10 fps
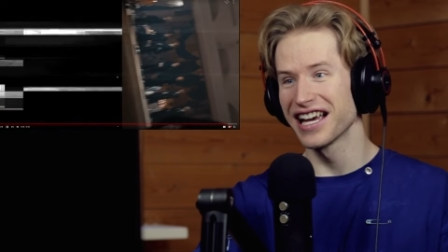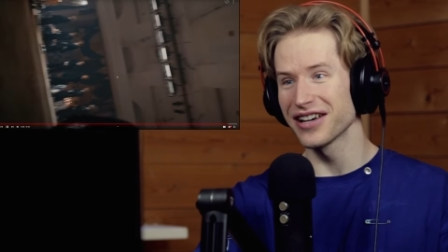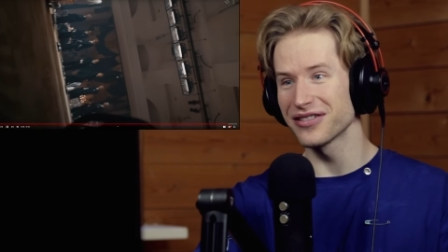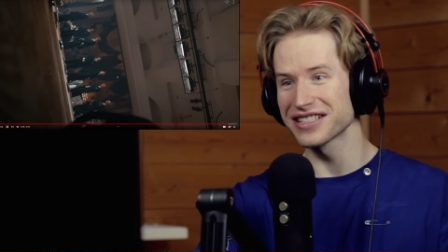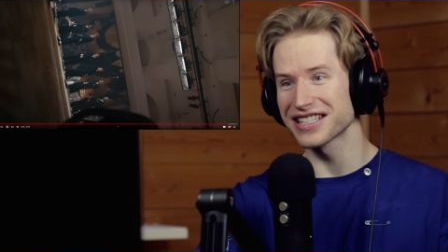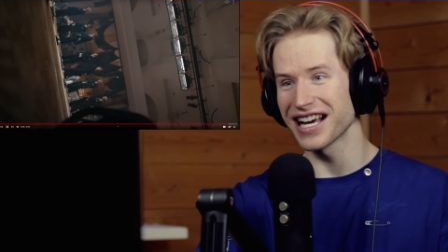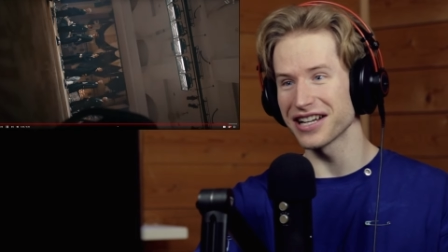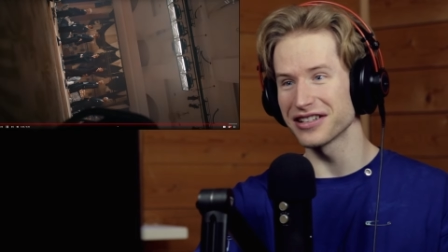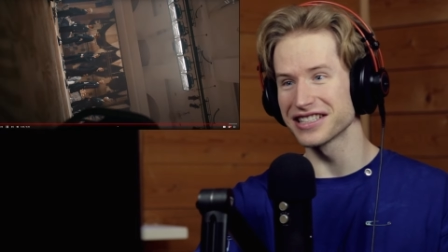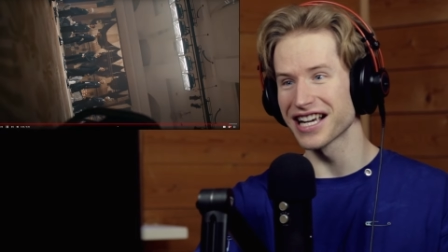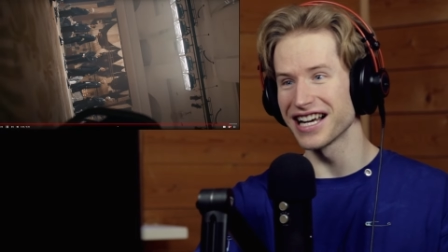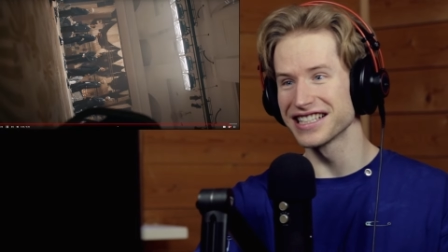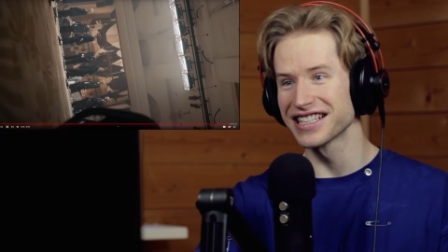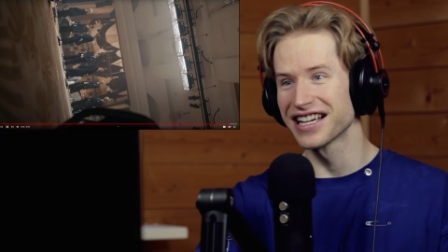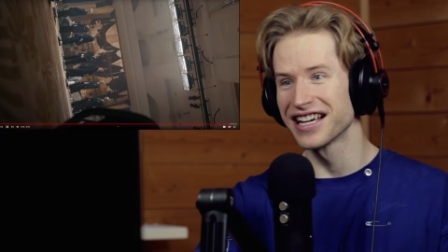It was sideways,
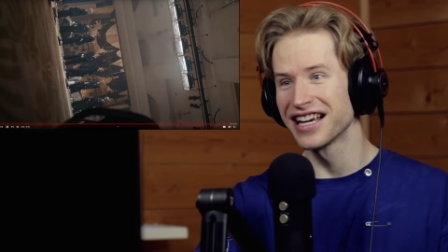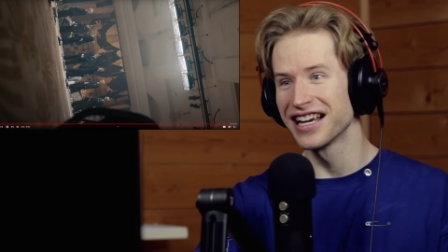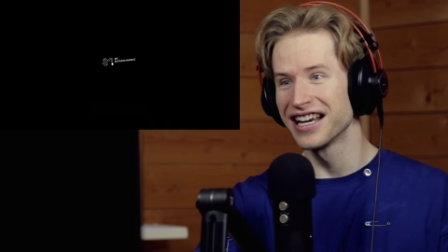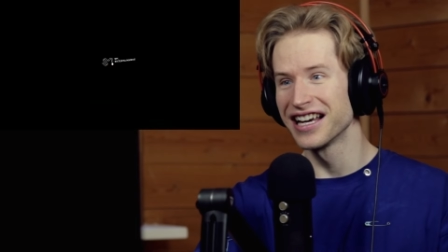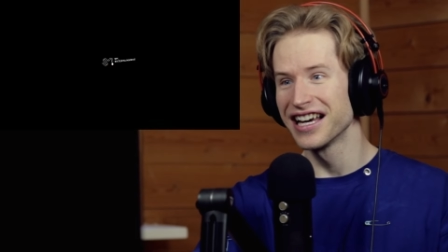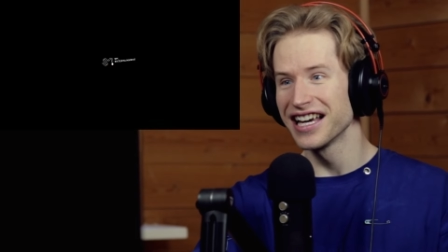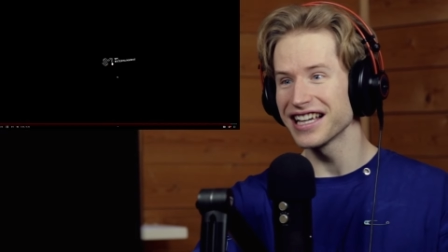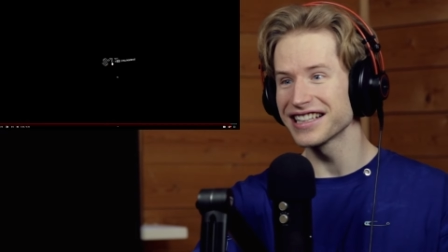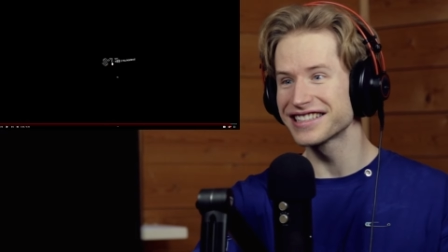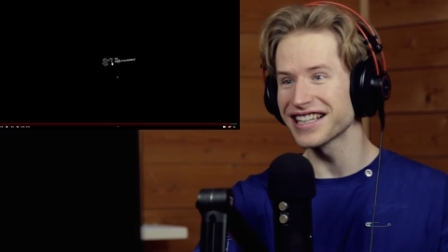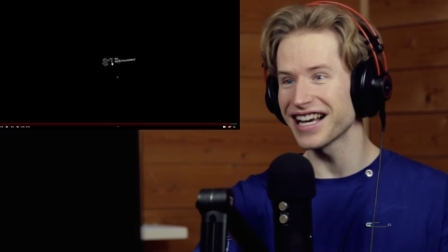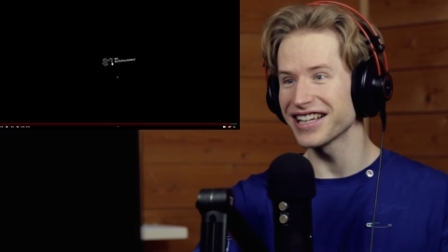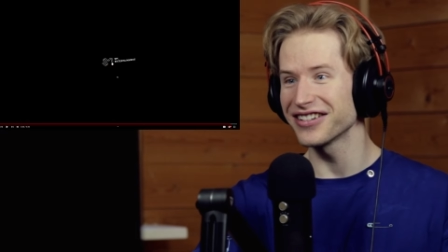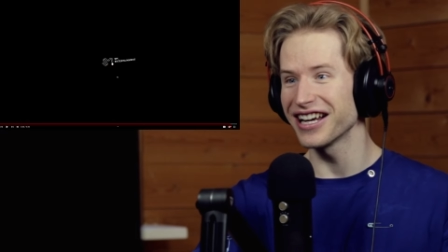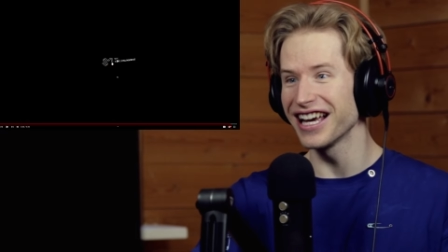guys. It's
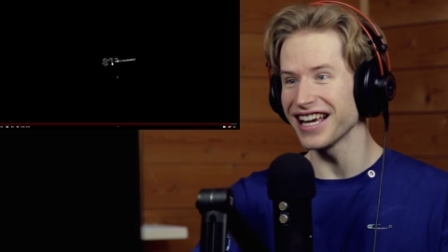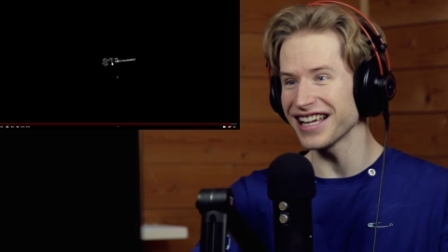sideways.